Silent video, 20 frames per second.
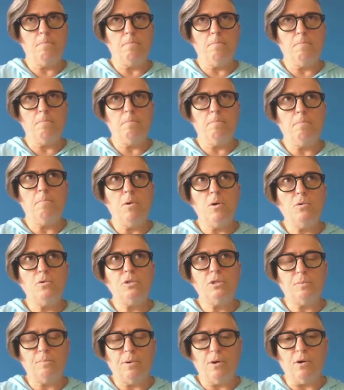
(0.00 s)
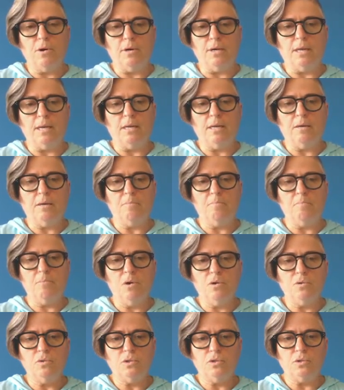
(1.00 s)
most part, and in
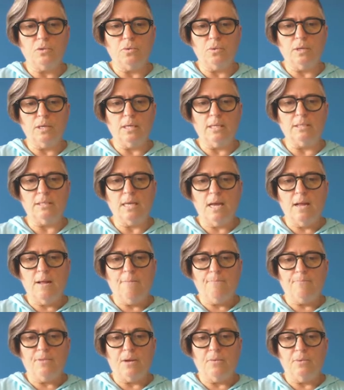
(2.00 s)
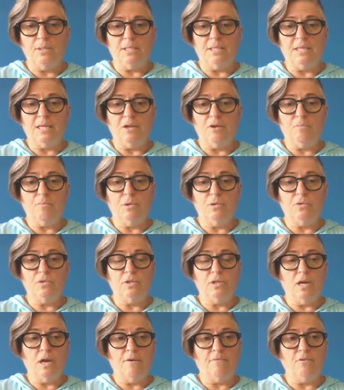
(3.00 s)
most stories that we see, or
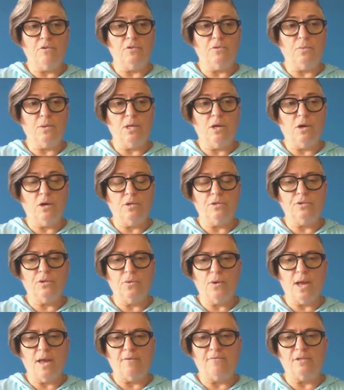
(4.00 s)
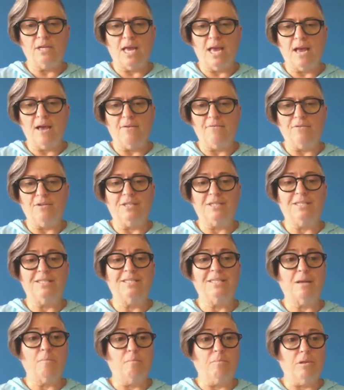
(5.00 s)
most novels, we also have to have a
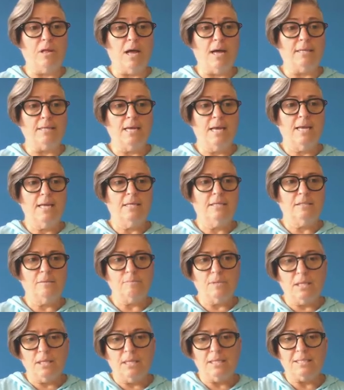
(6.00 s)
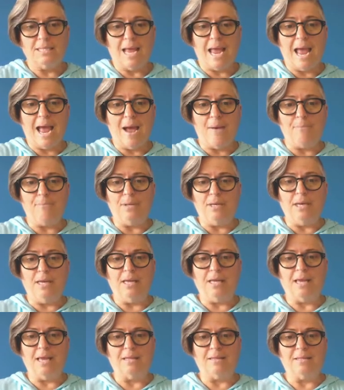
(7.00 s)
subplot, something that's
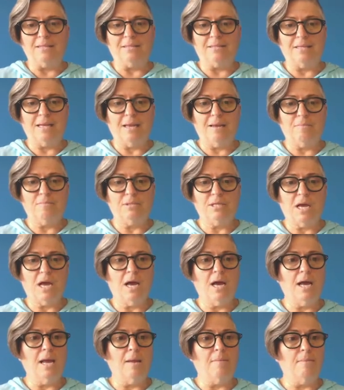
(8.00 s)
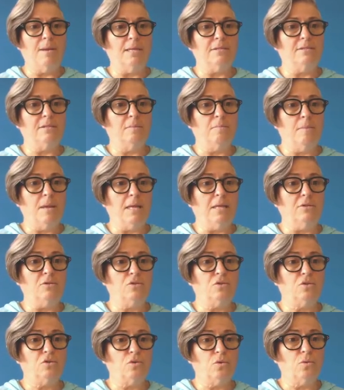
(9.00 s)
happening at the same time as the main
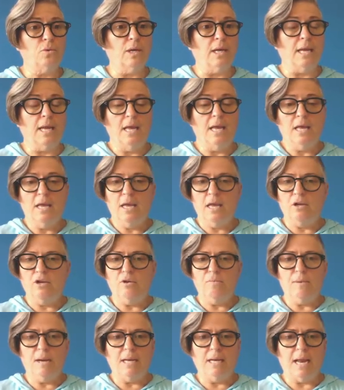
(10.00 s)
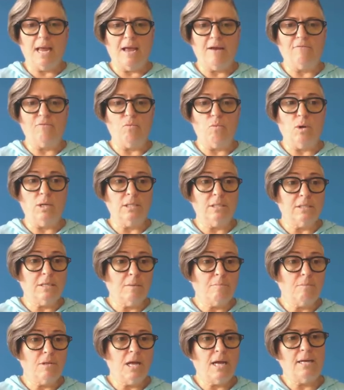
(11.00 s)
story. And you might have one
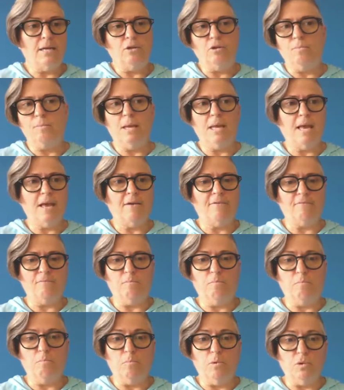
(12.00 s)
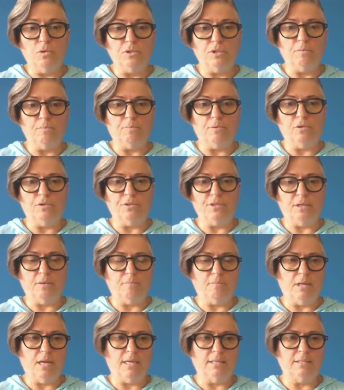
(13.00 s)
subplot, and you may have multiple
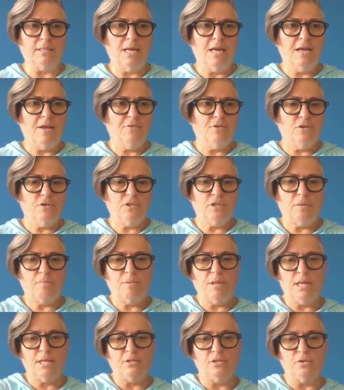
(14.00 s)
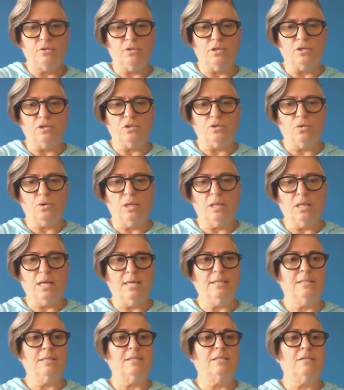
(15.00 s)
subplots. Those subplots are the
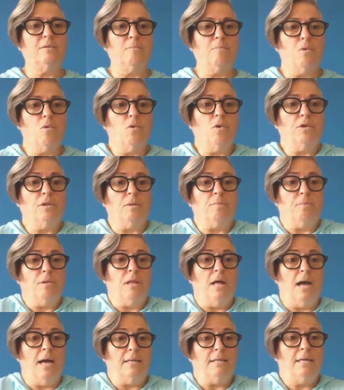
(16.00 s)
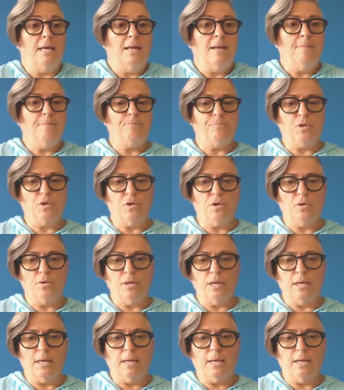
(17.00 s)
storylines that support the plot. They're